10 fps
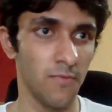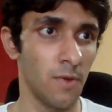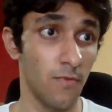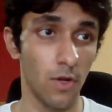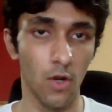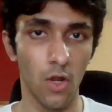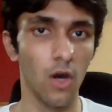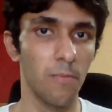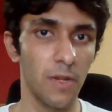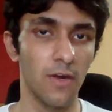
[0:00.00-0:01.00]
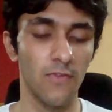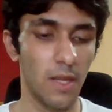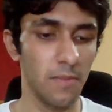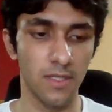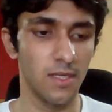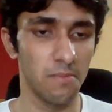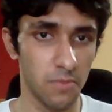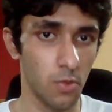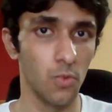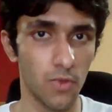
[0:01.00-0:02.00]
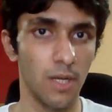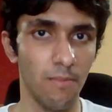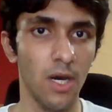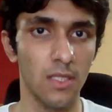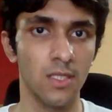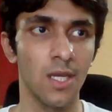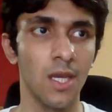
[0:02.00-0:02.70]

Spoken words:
a long period of time, let's say 2-3 months,